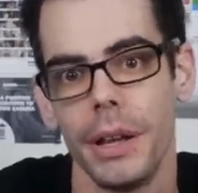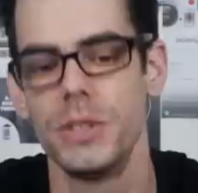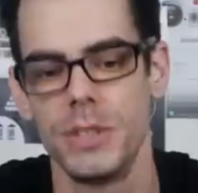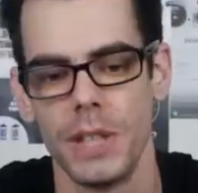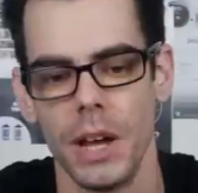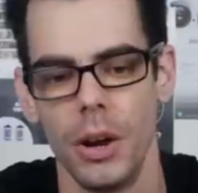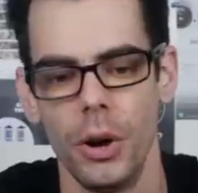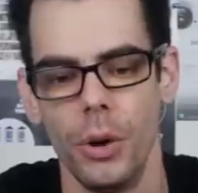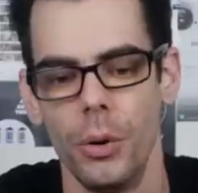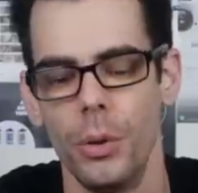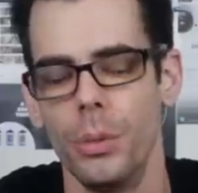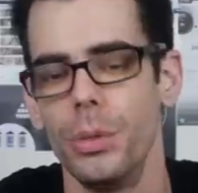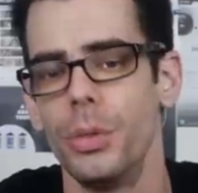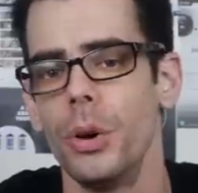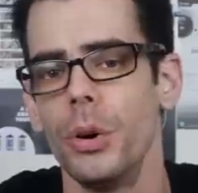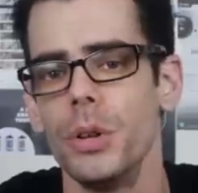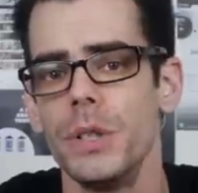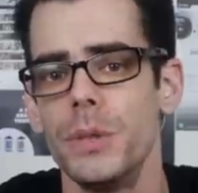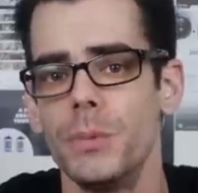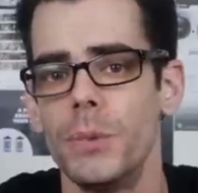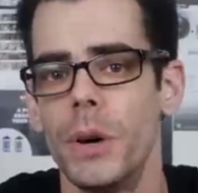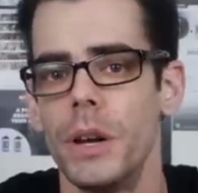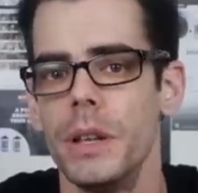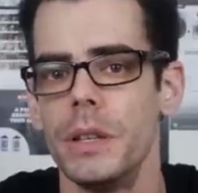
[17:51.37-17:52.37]
So
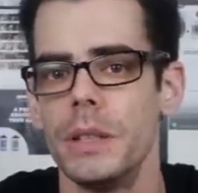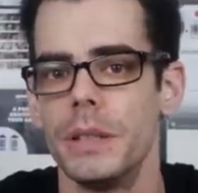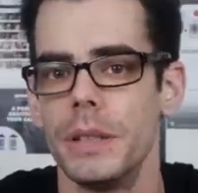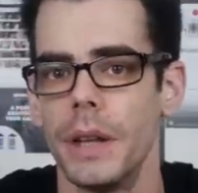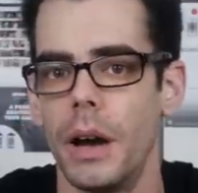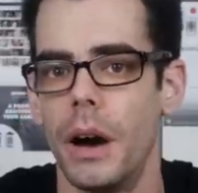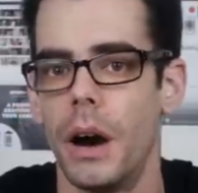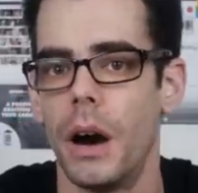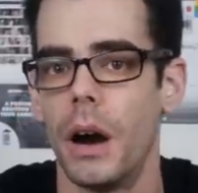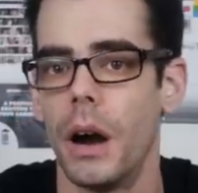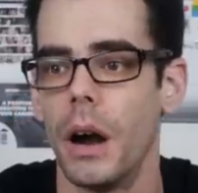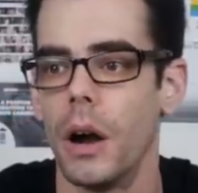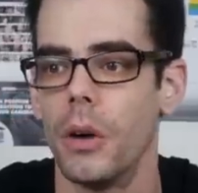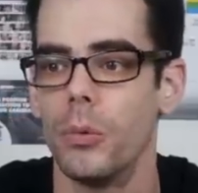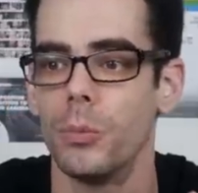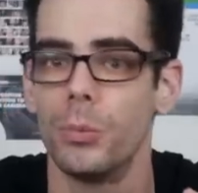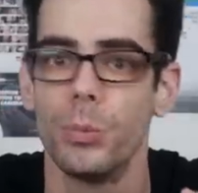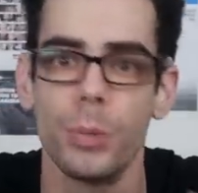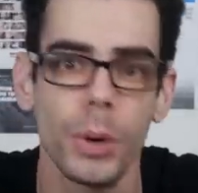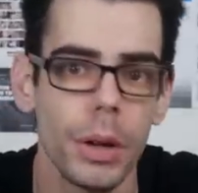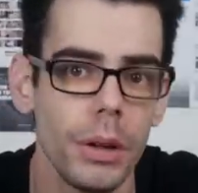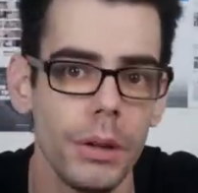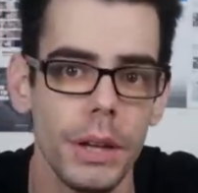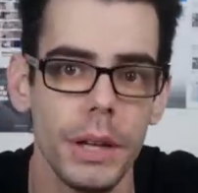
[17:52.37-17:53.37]
those ones are
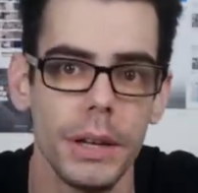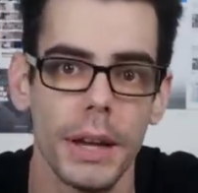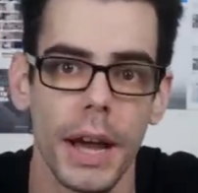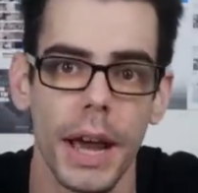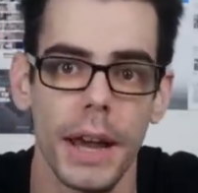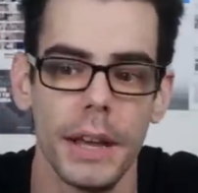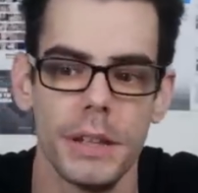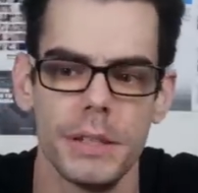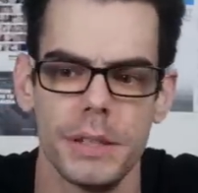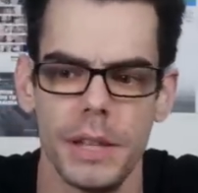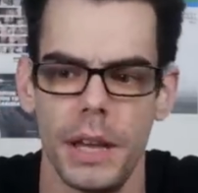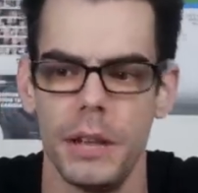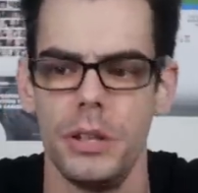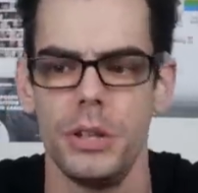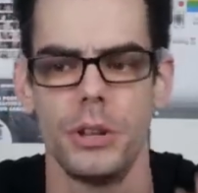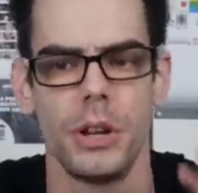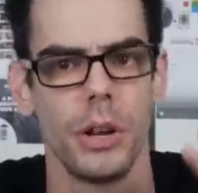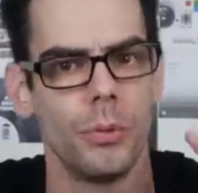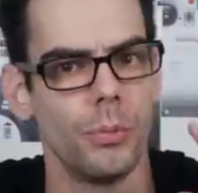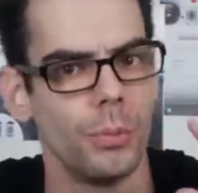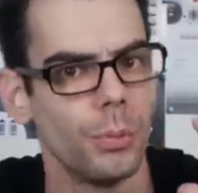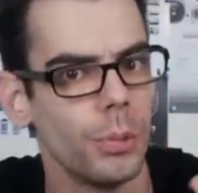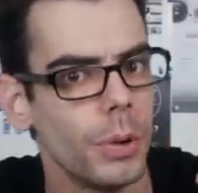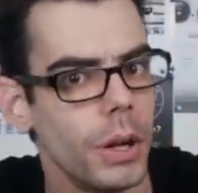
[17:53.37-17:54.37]
really nice and you
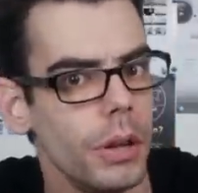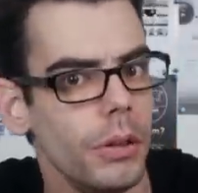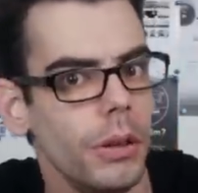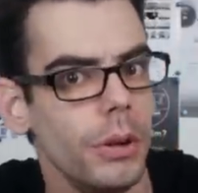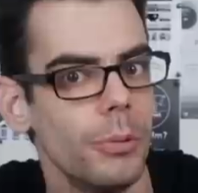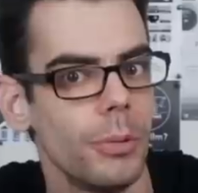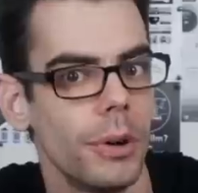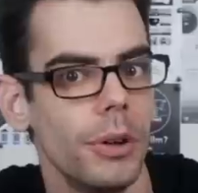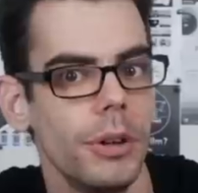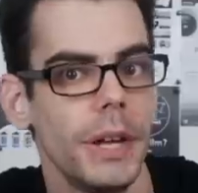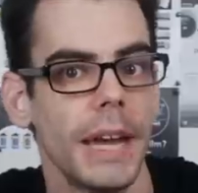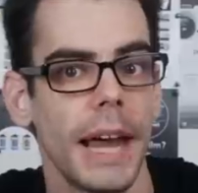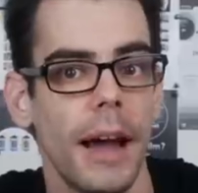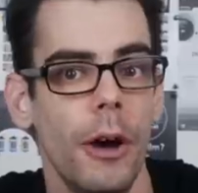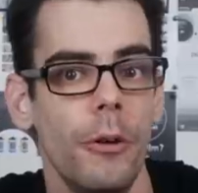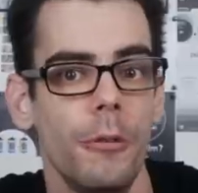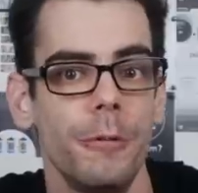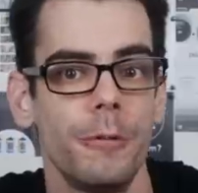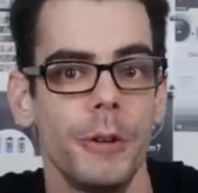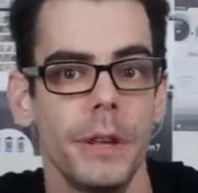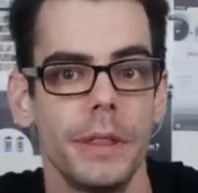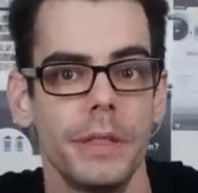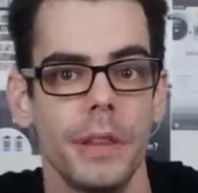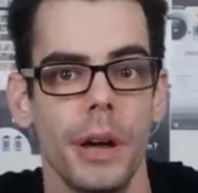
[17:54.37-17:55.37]
can really, really
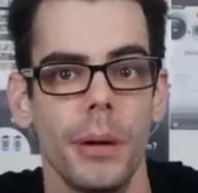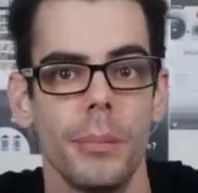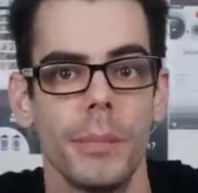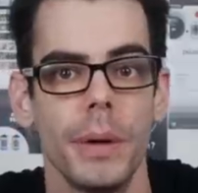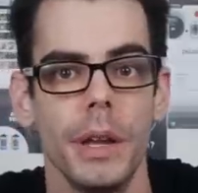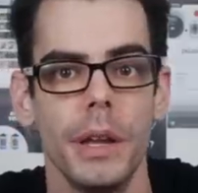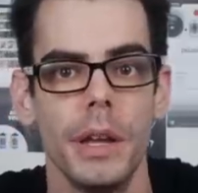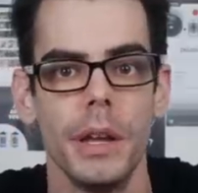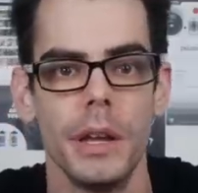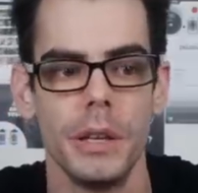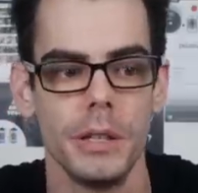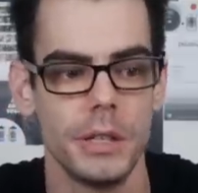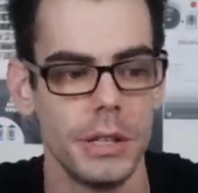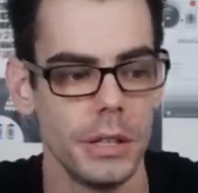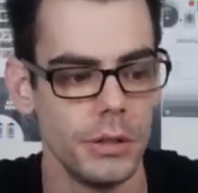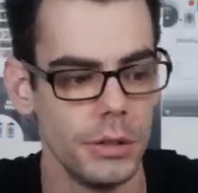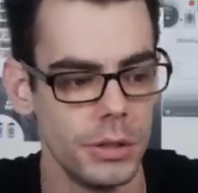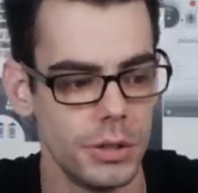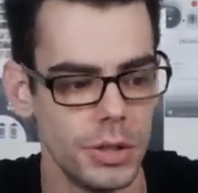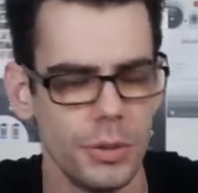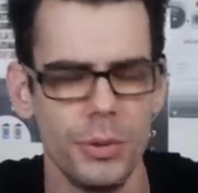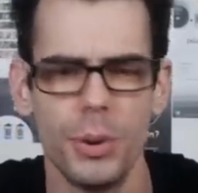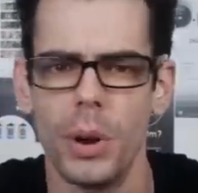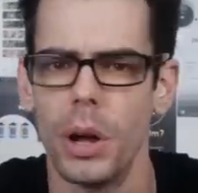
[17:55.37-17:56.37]
outfit them to
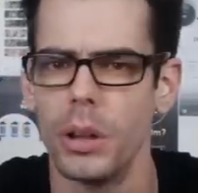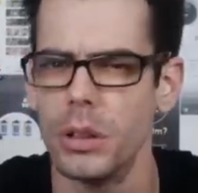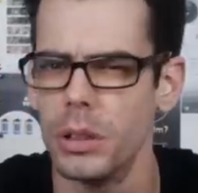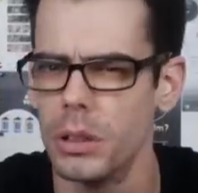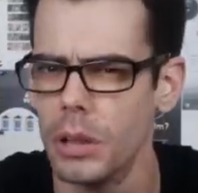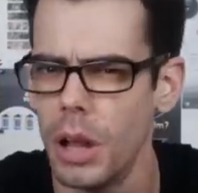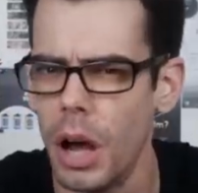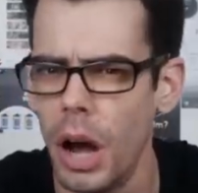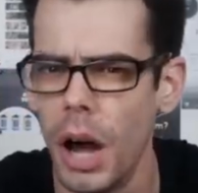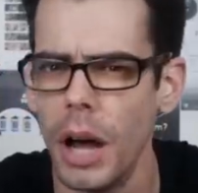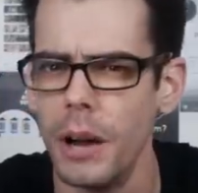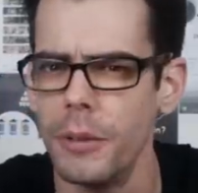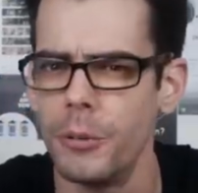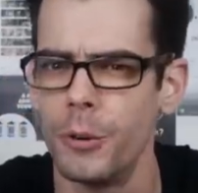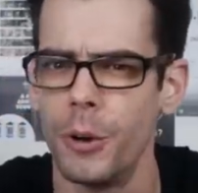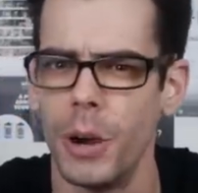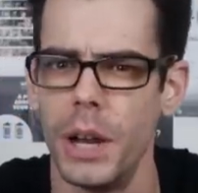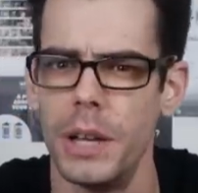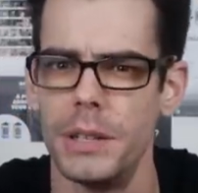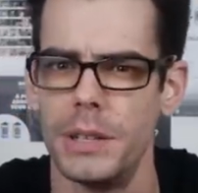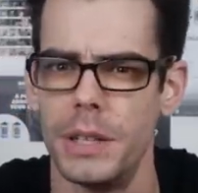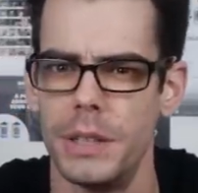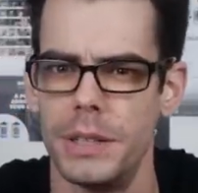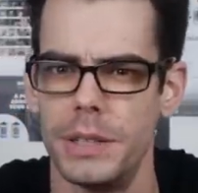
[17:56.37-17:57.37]
do a lot of
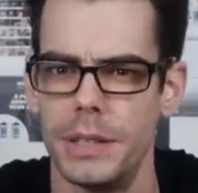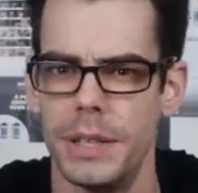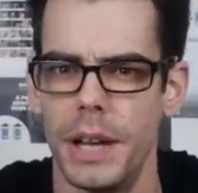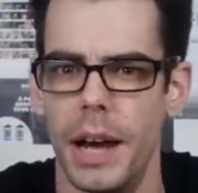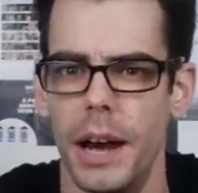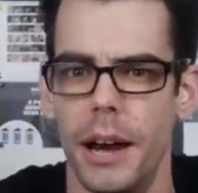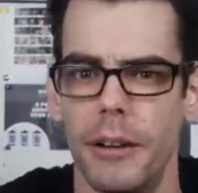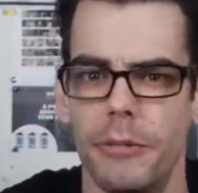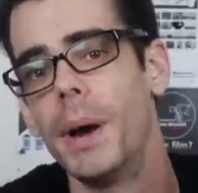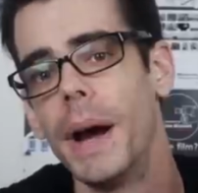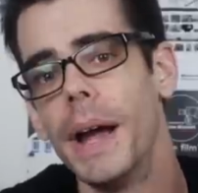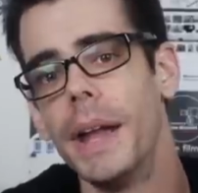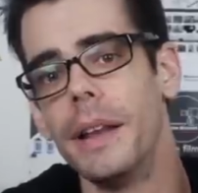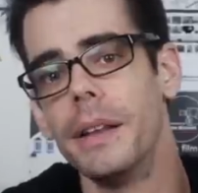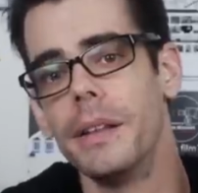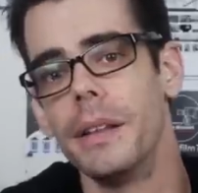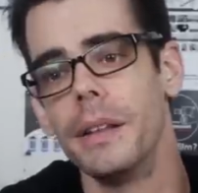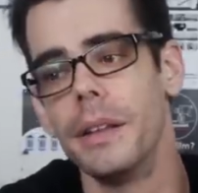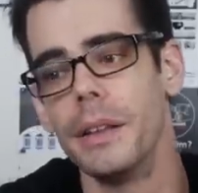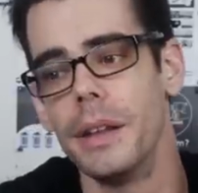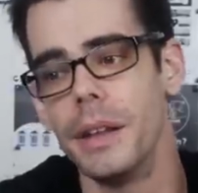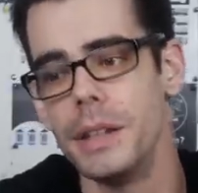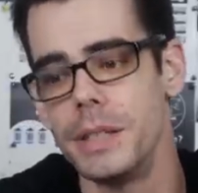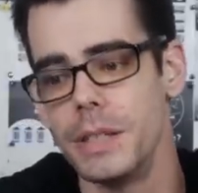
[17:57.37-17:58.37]
crazy stuff, but
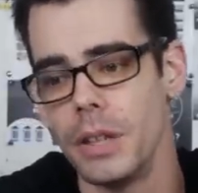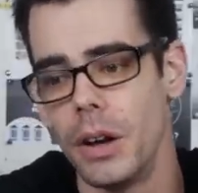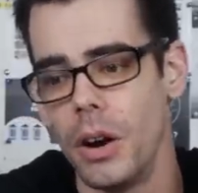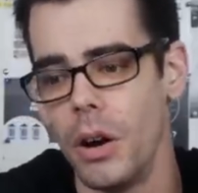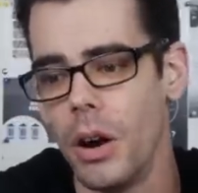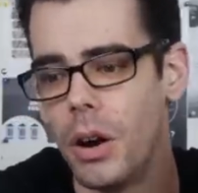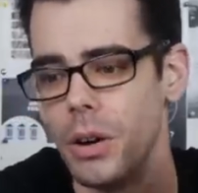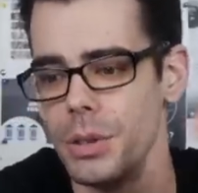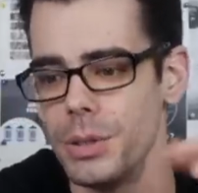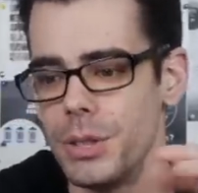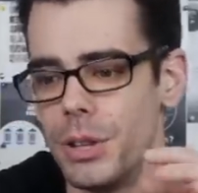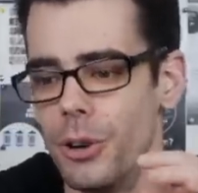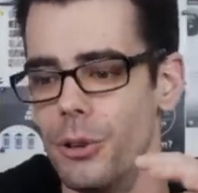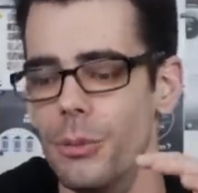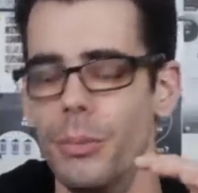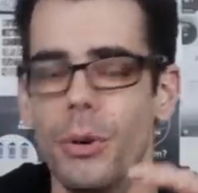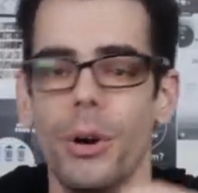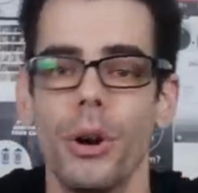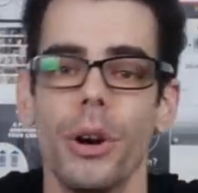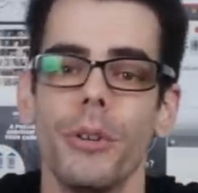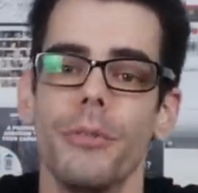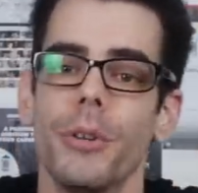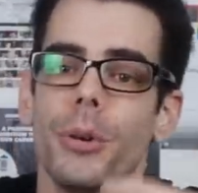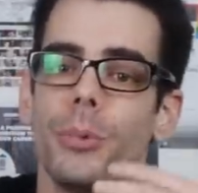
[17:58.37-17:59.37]
it's also
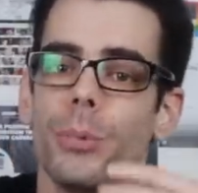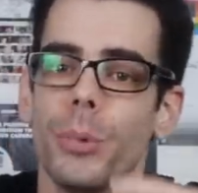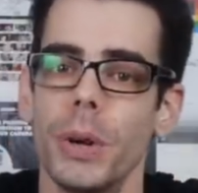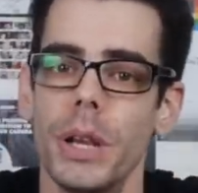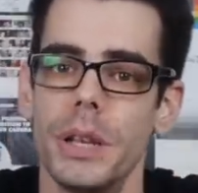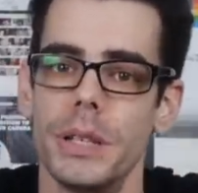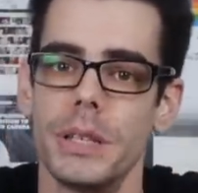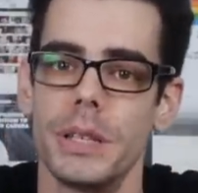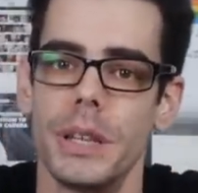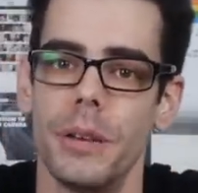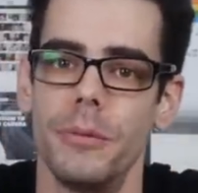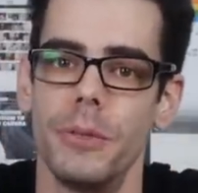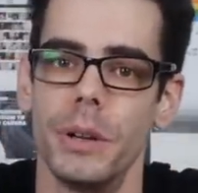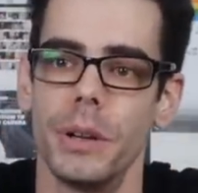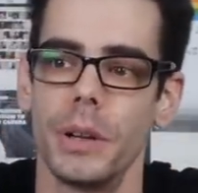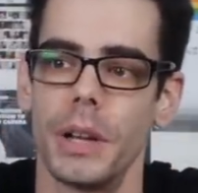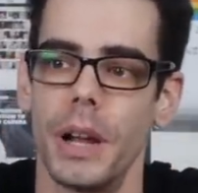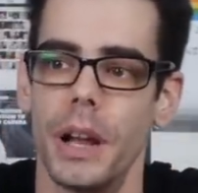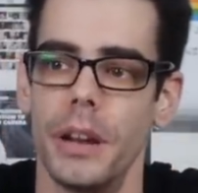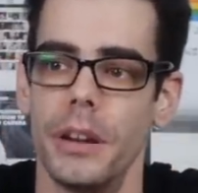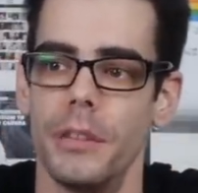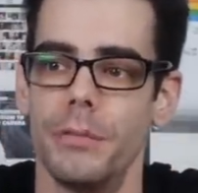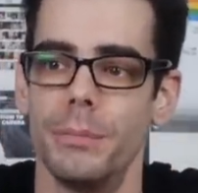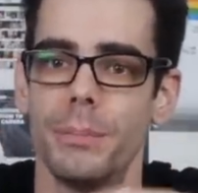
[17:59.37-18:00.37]
more of a risk if you're
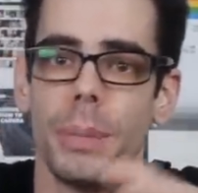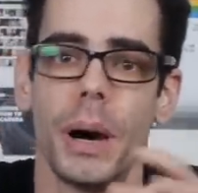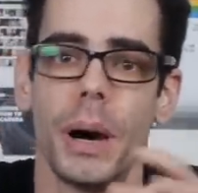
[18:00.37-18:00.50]
kind of